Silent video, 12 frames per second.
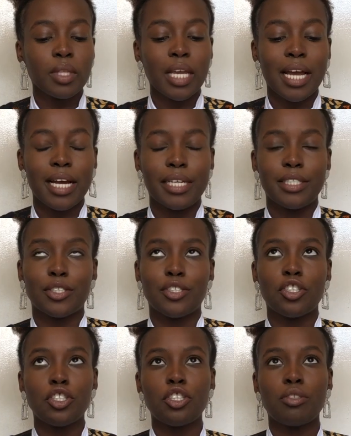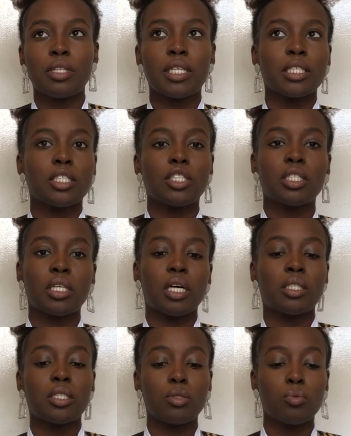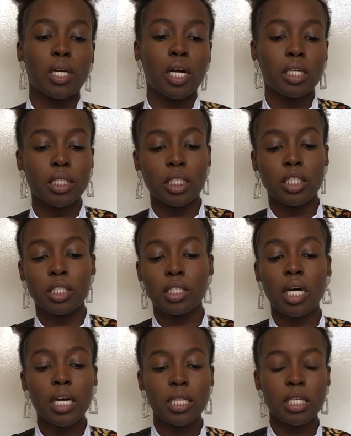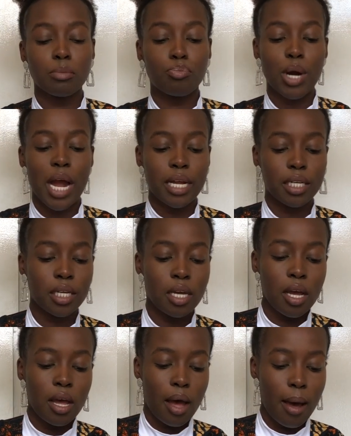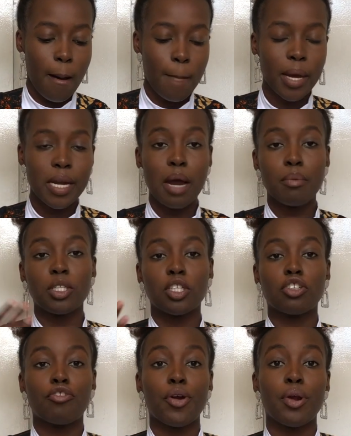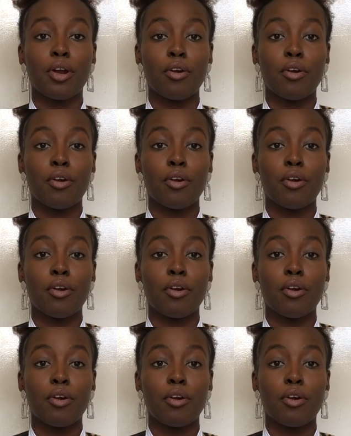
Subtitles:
and Ojoju just started, one auntie just started this brand, and now it's just grown and